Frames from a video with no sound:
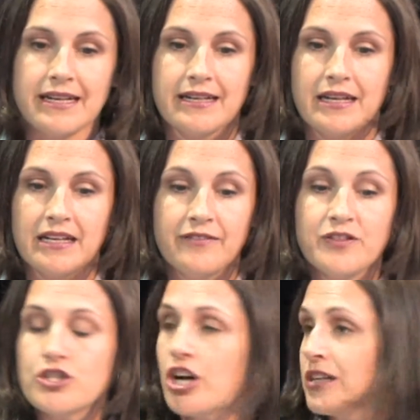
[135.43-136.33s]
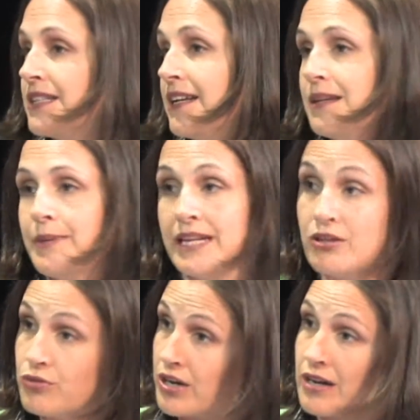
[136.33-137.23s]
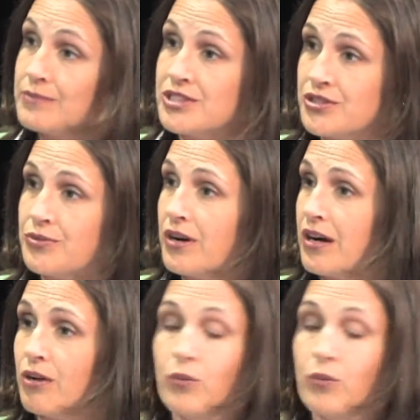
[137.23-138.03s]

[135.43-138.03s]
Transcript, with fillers: And and if you talk to anybody who who comes to our,